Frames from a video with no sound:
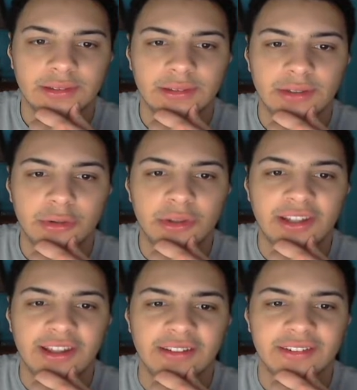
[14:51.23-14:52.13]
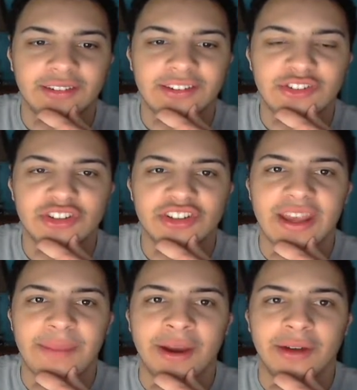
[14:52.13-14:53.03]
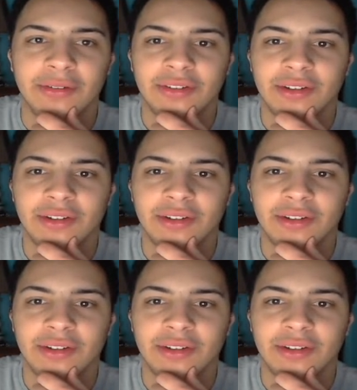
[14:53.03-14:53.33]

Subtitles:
Ooh, look at this. This just came out.